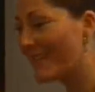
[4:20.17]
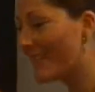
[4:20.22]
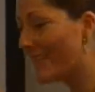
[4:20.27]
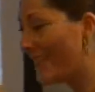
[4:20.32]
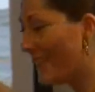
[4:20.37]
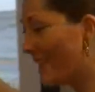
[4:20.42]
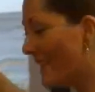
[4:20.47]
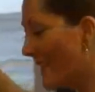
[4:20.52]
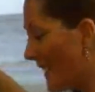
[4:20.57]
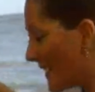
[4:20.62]

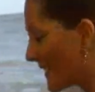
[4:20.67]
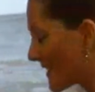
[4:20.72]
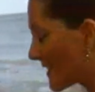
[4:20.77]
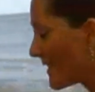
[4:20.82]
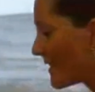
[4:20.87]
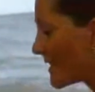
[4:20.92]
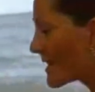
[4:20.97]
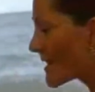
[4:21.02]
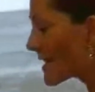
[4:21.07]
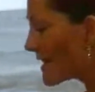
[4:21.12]
Yes,
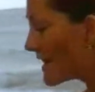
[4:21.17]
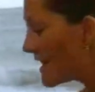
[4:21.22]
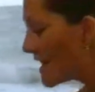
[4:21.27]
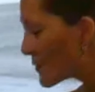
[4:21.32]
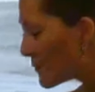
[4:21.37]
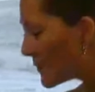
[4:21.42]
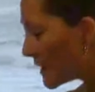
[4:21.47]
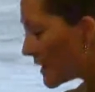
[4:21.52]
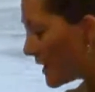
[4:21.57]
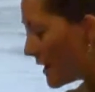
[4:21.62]
and this
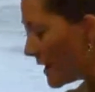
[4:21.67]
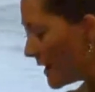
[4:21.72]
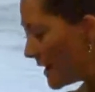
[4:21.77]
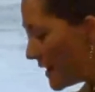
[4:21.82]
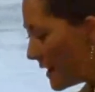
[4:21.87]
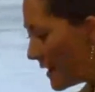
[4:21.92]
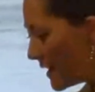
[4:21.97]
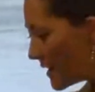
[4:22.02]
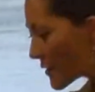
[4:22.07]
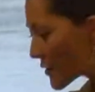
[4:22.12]
leads me
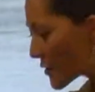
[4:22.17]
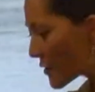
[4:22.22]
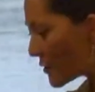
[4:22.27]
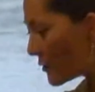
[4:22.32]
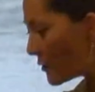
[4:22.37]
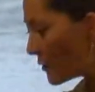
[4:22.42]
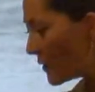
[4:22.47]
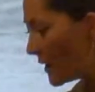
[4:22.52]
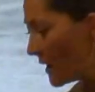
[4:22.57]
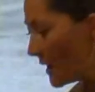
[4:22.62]

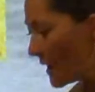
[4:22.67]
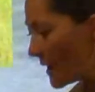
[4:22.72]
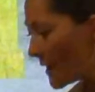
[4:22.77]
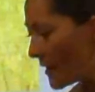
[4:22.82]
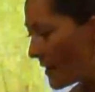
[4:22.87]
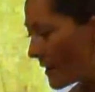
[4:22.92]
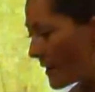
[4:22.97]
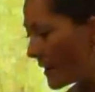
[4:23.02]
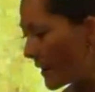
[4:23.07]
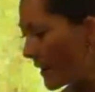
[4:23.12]
to
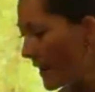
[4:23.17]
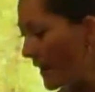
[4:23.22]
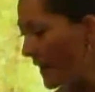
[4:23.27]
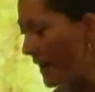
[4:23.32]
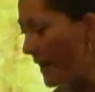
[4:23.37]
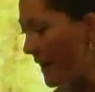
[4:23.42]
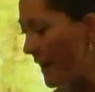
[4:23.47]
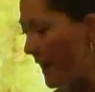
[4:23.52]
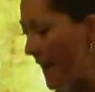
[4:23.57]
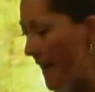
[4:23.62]
the
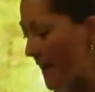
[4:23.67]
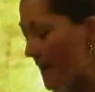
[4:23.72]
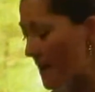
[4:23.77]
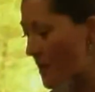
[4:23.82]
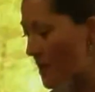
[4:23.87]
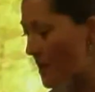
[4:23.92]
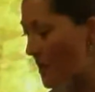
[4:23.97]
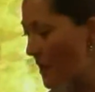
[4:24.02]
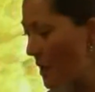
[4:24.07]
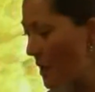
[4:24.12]
next